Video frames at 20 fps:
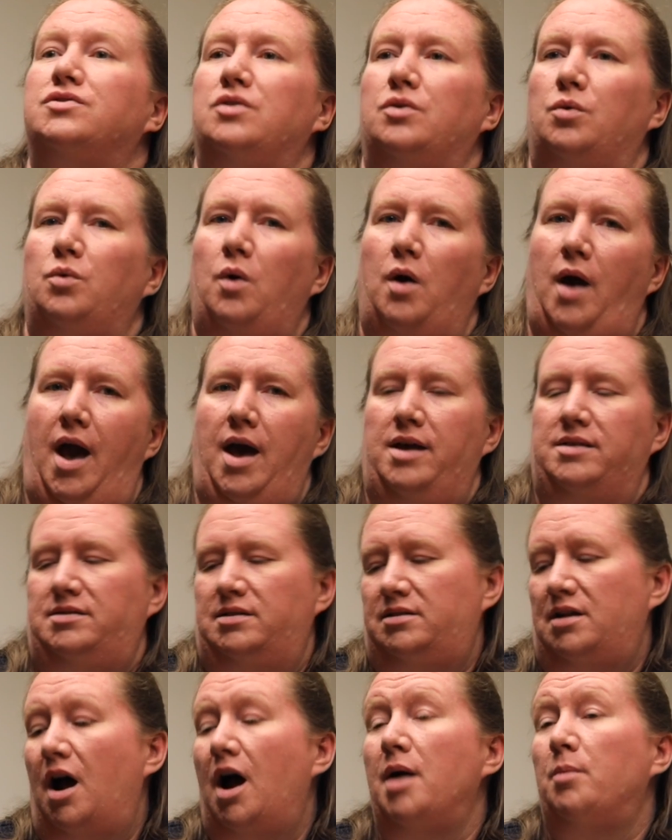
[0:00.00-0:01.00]
So as
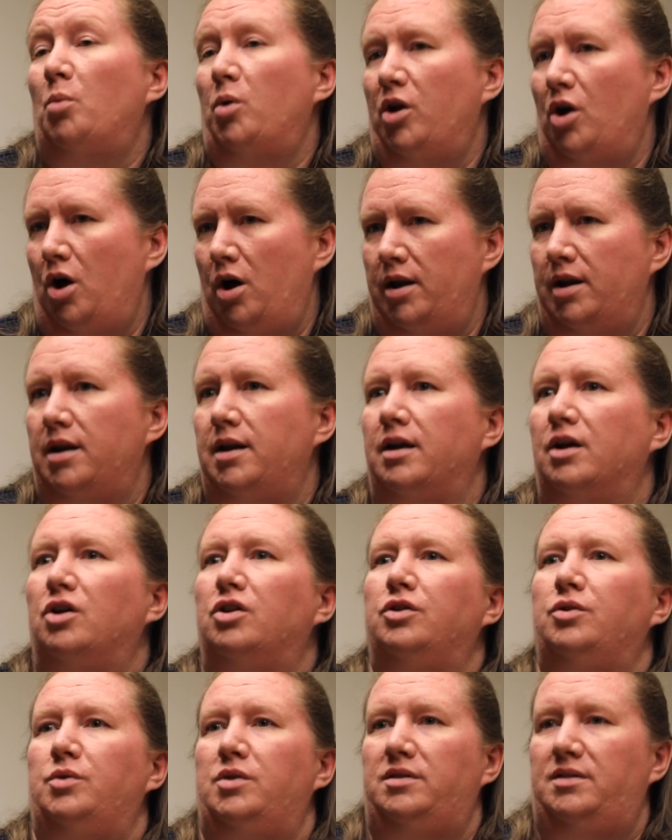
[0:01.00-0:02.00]
the time went on, it
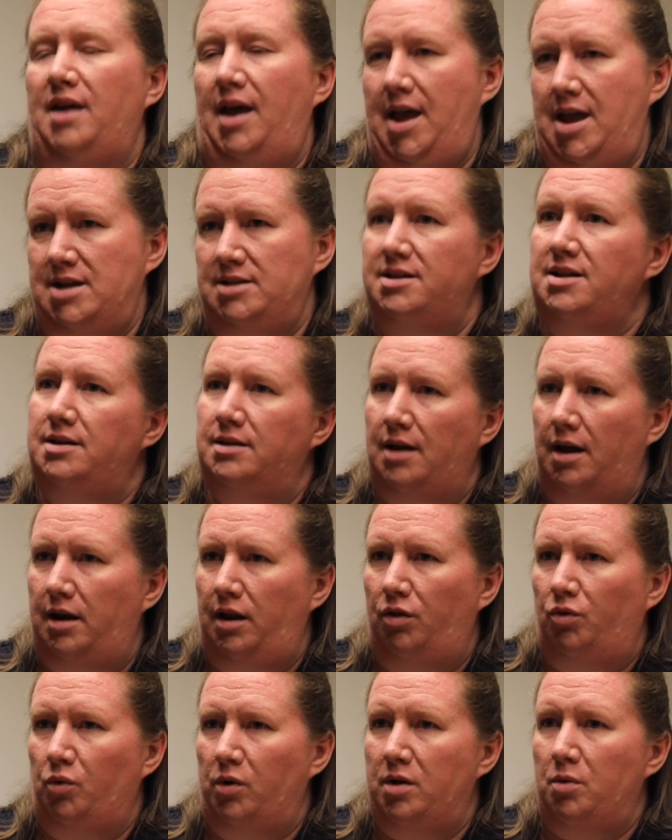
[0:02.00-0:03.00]
included the
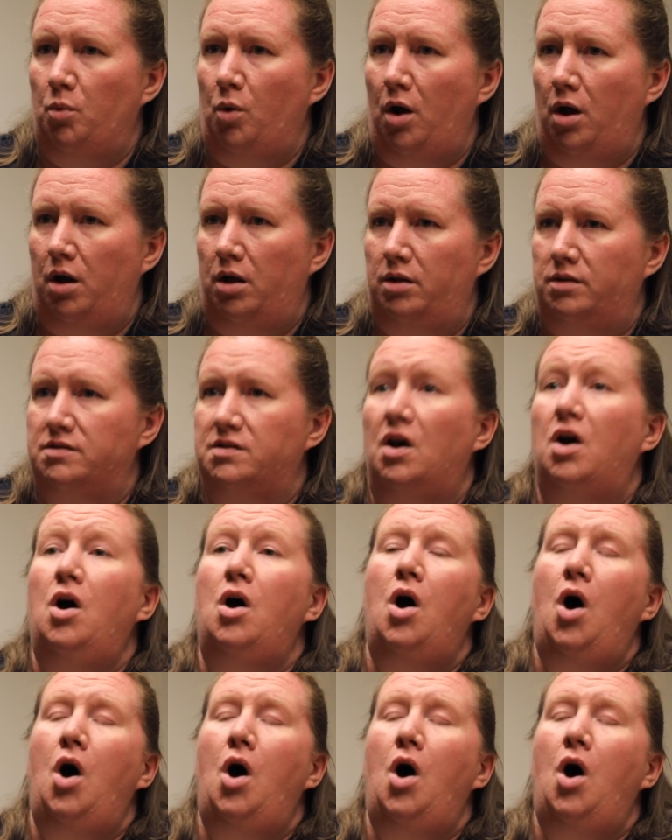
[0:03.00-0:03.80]
1893 runs,